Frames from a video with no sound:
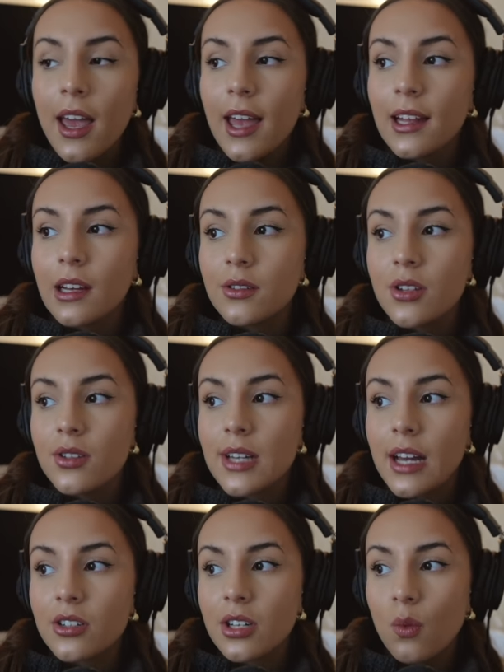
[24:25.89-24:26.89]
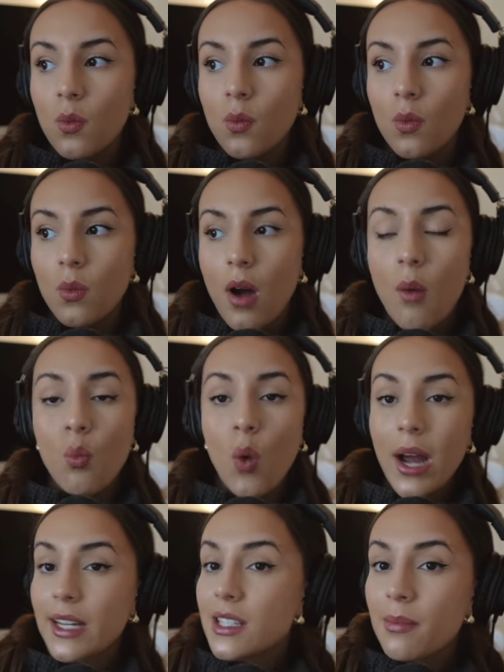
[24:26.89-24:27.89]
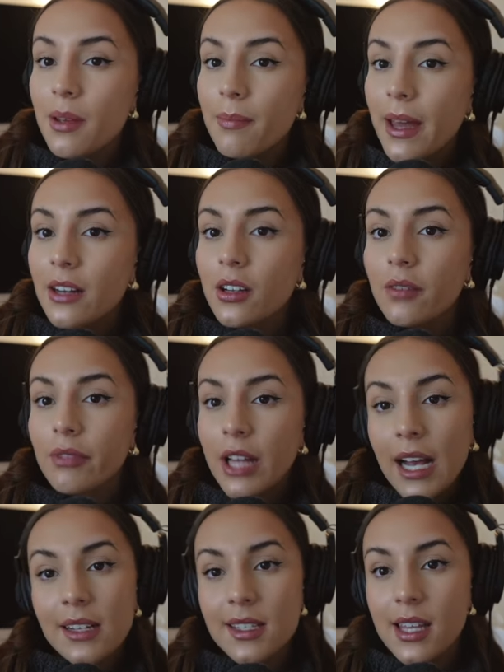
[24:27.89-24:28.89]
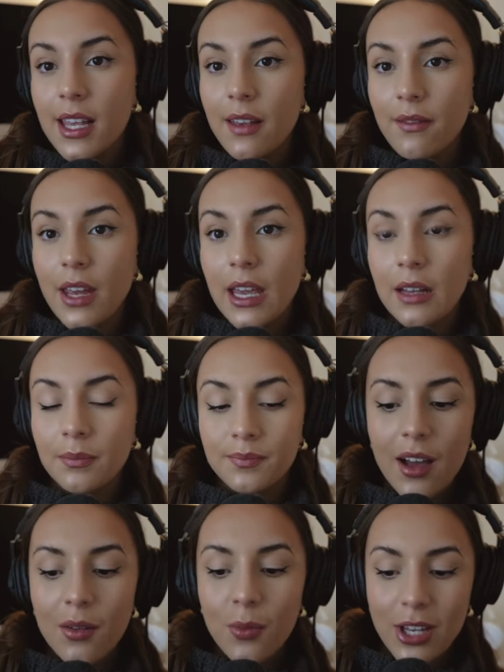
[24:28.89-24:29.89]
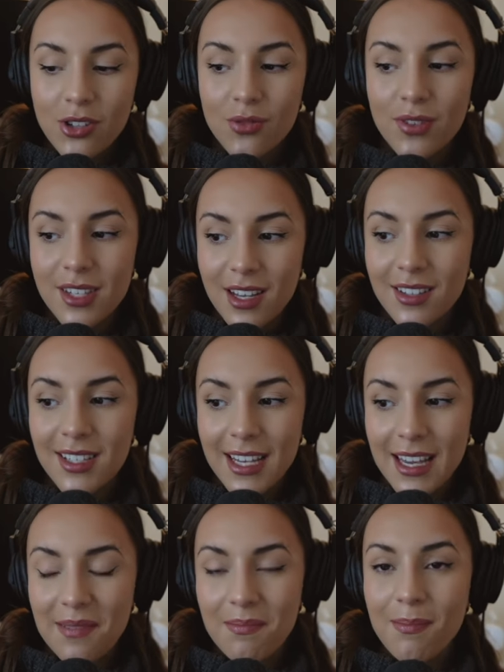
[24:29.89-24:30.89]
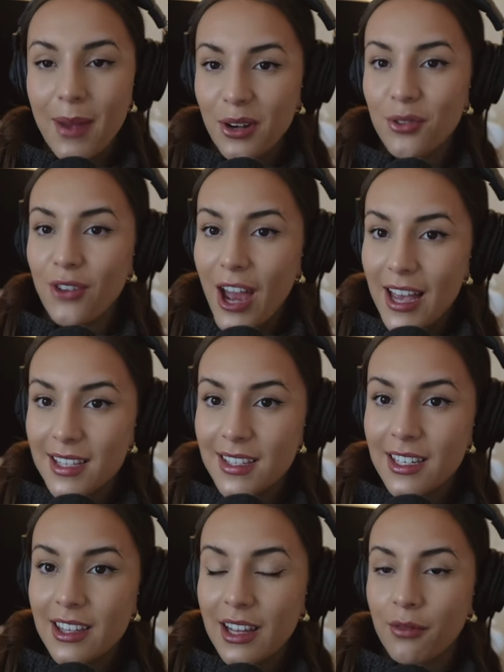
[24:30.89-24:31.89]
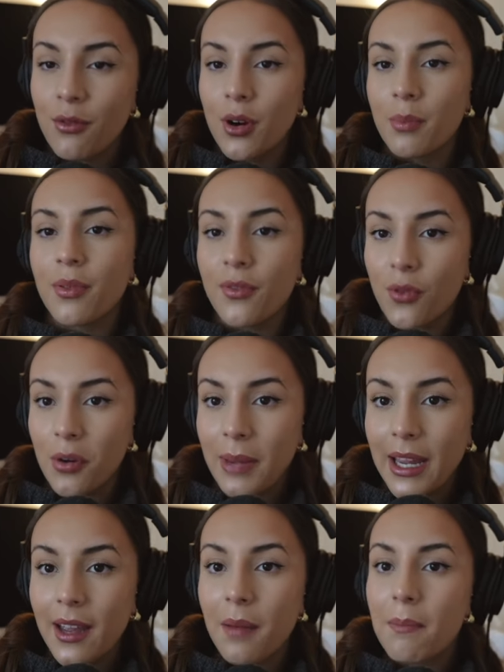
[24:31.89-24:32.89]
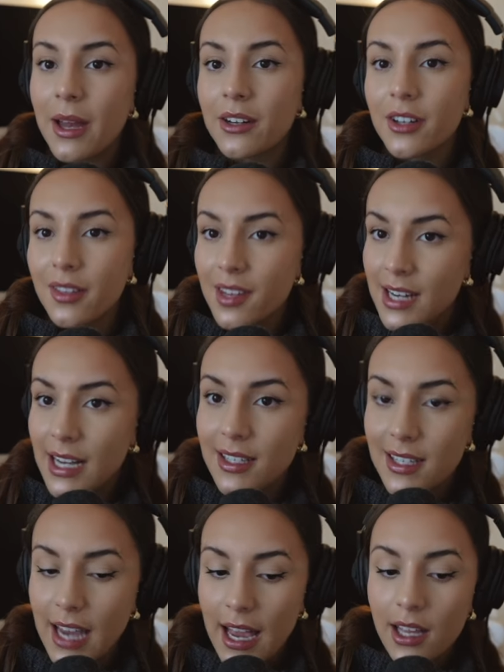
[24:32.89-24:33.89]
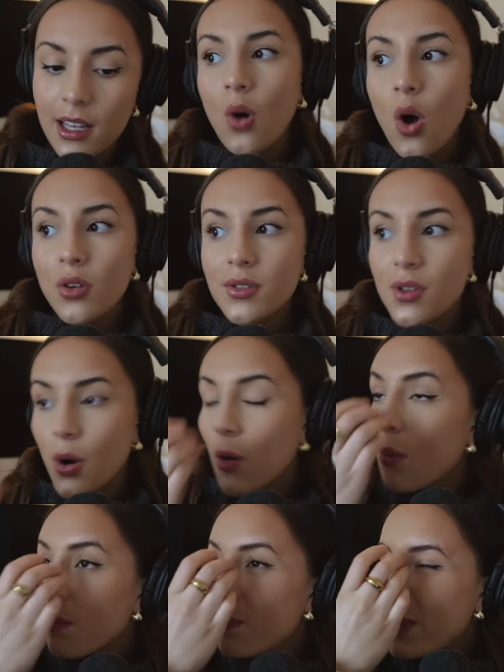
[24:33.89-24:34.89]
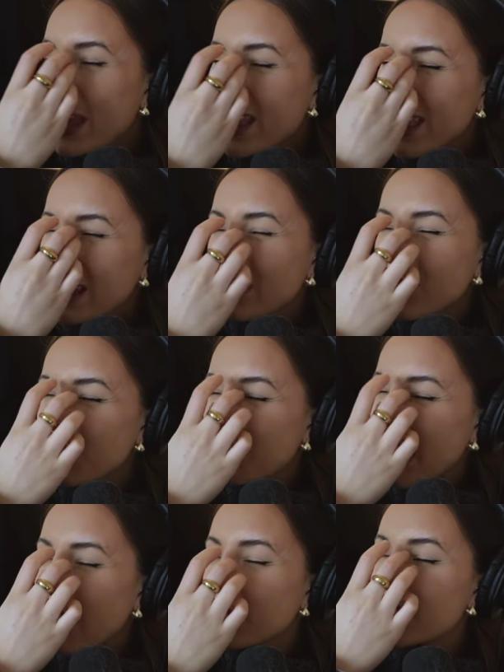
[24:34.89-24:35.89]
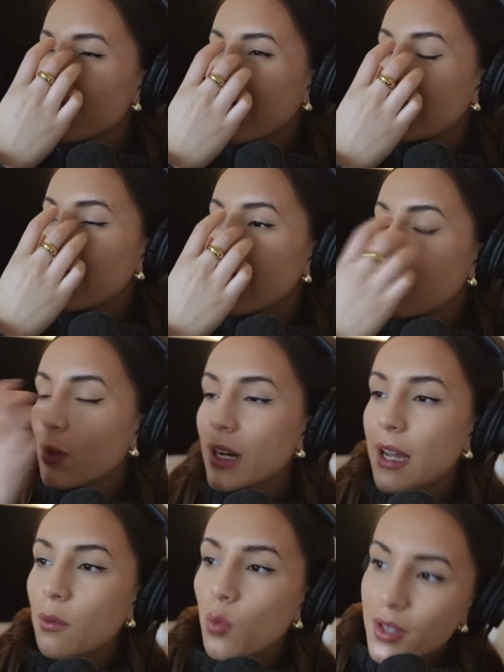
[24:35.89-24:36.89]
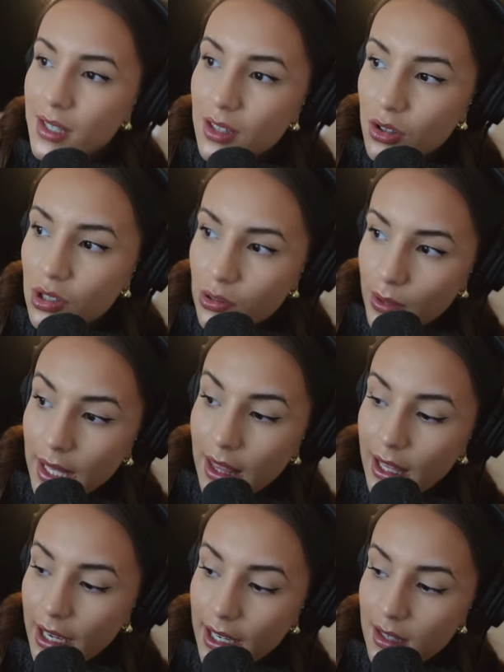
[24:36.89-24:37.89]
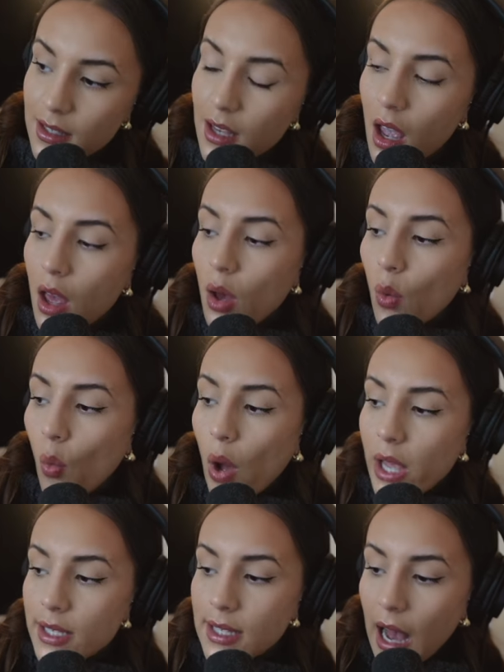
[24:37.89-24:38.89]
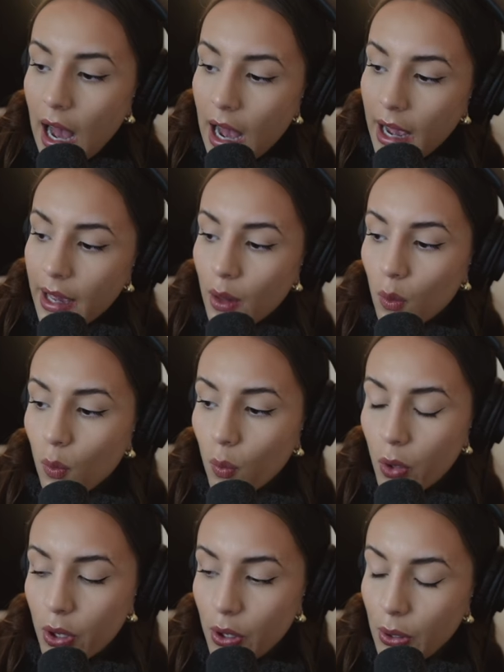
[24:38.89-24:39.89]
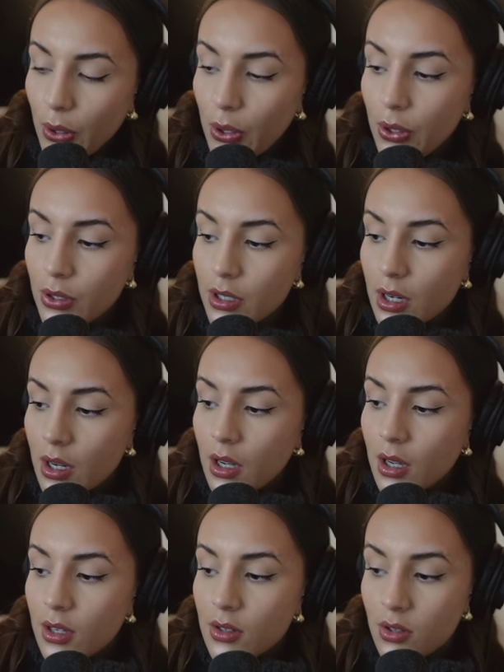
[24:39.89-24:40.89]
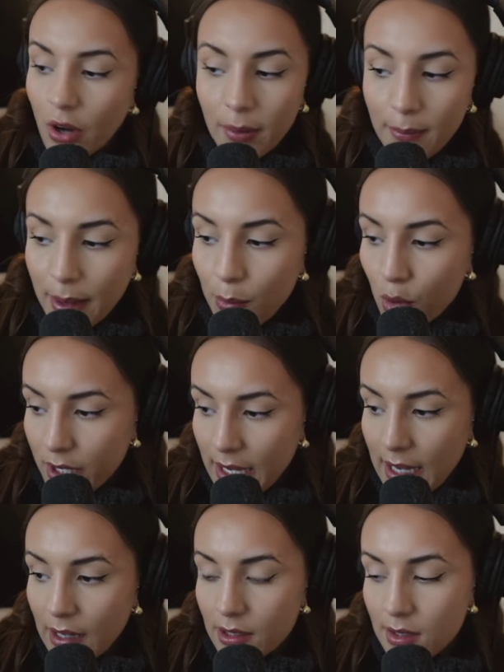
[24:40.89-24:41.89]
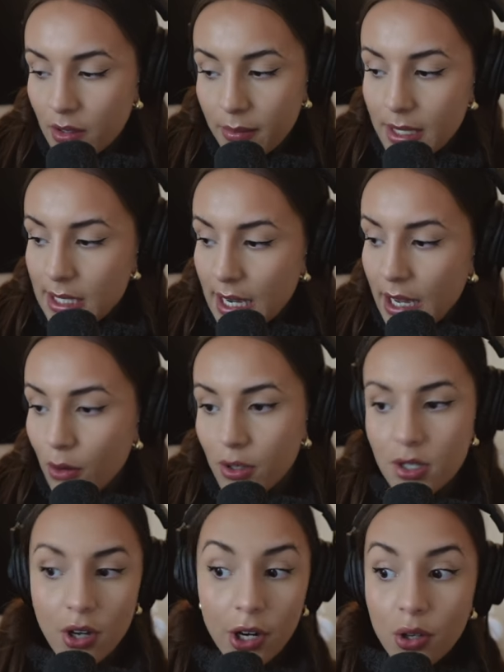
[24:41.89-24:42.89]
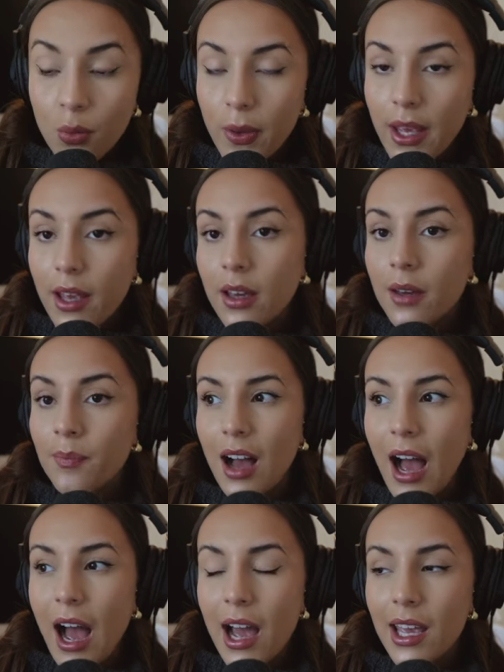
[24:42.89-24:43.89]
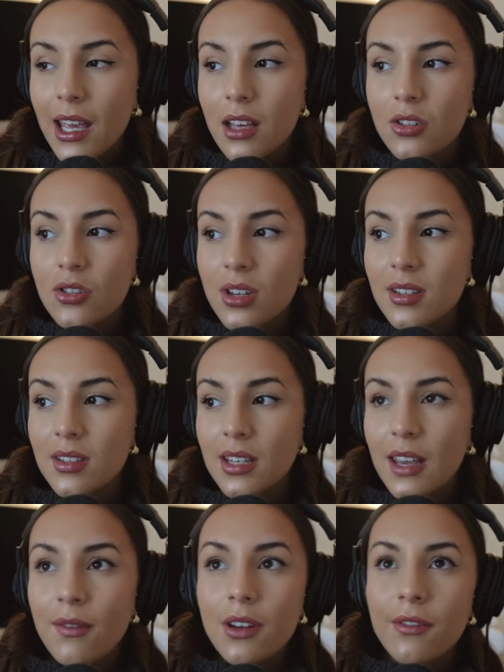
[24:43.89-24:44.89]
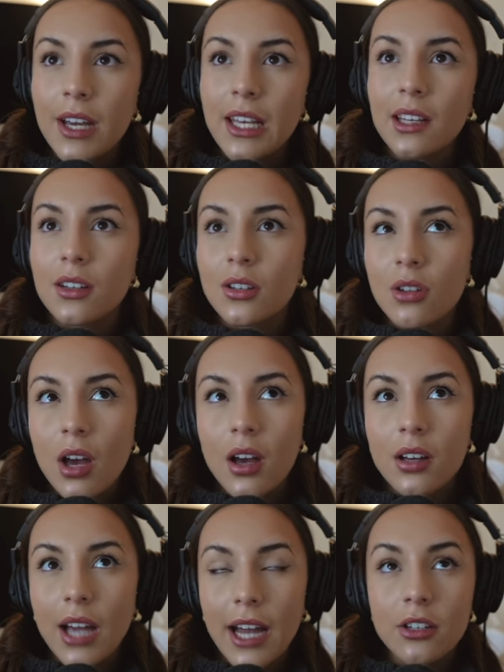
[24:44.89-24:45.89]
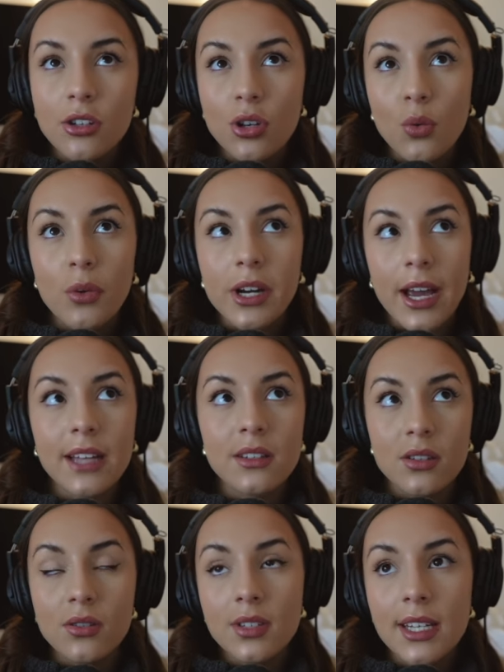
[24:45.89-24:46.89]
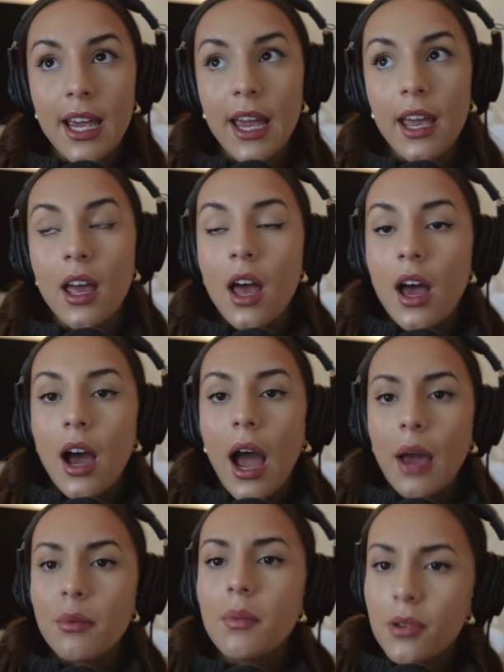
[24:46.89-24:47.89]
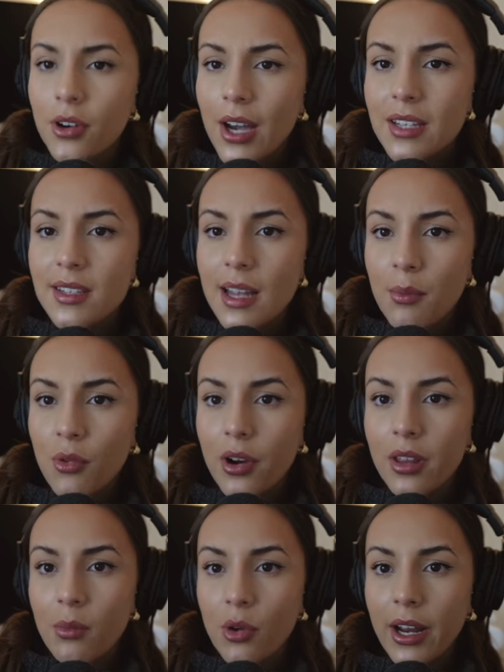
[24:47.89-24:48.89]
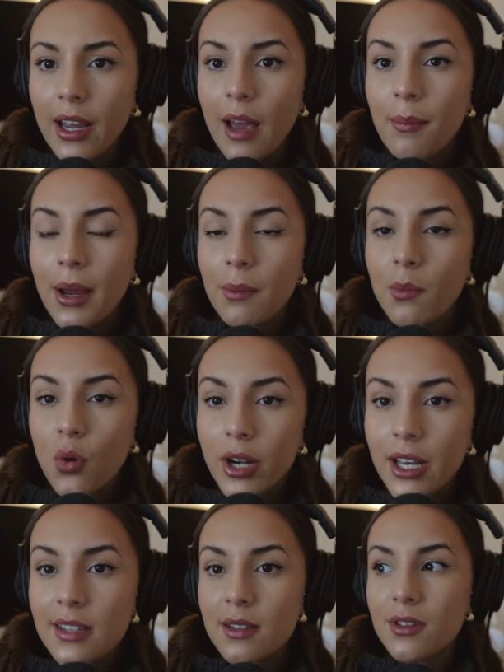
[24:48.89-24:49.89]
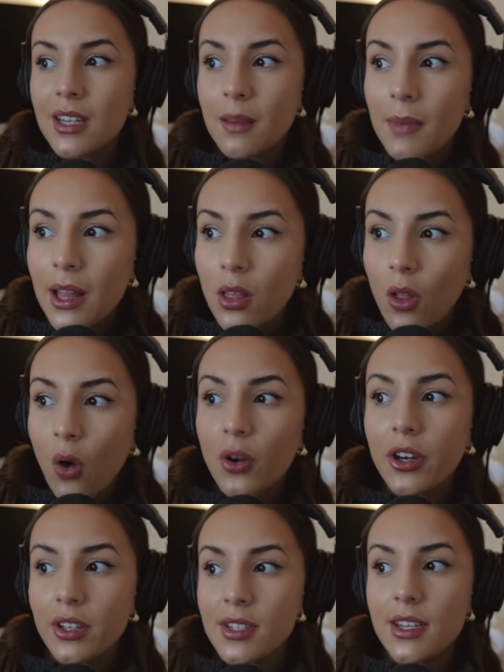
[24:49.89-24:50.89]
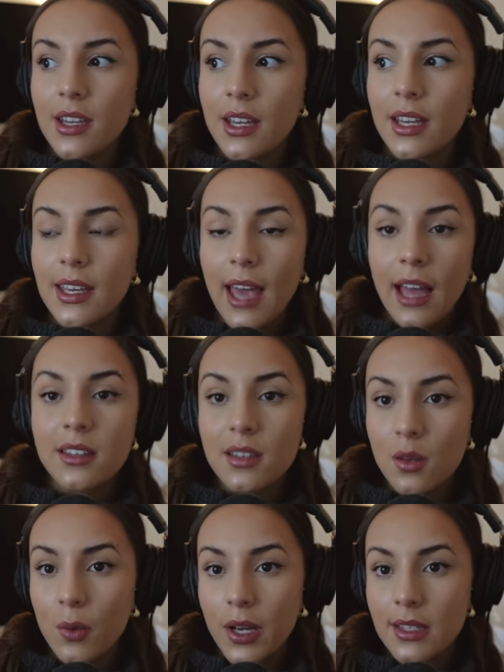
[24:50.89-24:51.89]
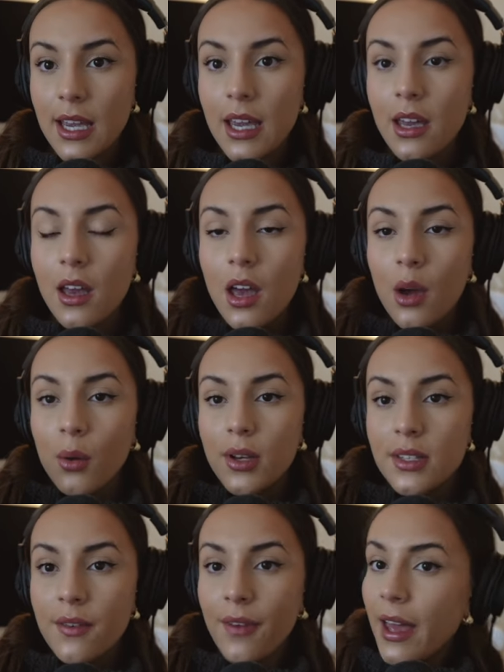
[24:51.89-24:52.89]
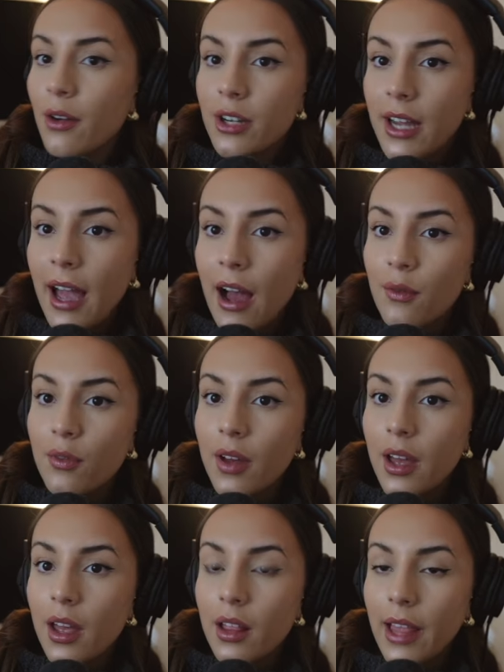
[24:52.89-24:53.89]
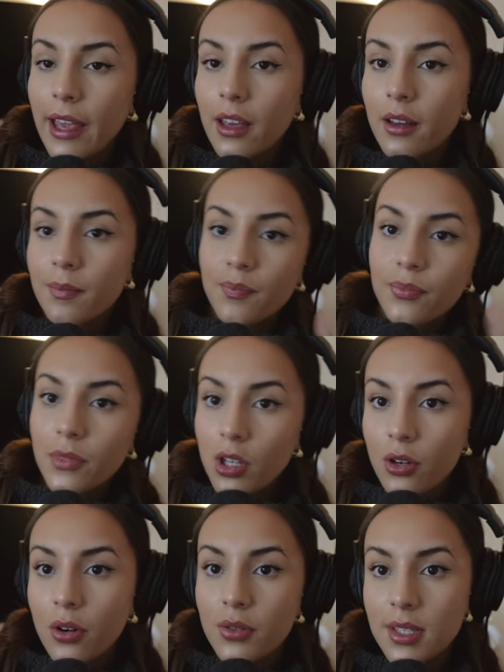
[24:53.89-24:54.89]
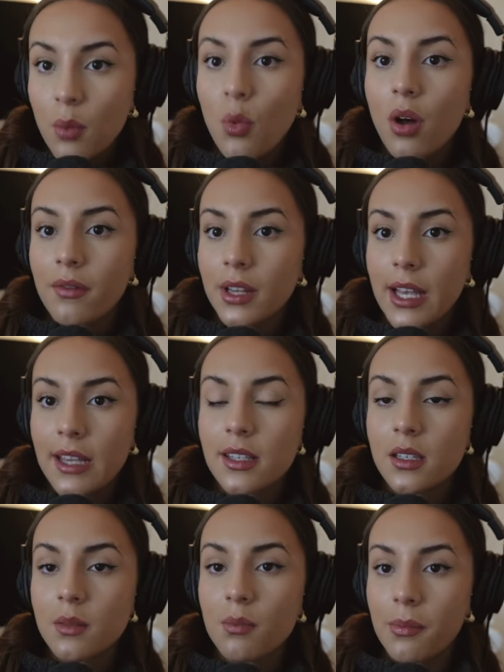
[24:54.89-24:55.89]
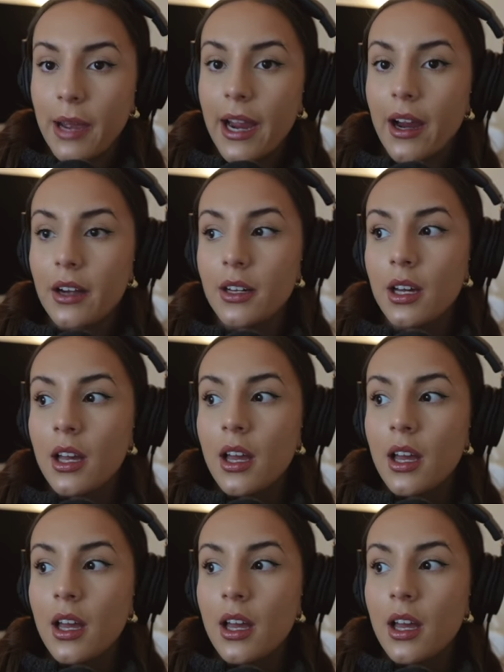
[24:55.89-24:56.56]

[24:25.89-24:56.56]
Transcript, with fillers: It allows you to actually unwind a bit better and relax in the evening, which results in better rest and therefore performing better the next day. Also, big thing for me I was finding when I wasn't doing this was I would start my morning, I'd start my day or start a new week. I just even if I kind of knew what I had to do today, I would procrastinate more in the morning. And my mornings, it would take me longer to get into the workday. Whereas if I already have, like, you know, somewhat of a list prepared,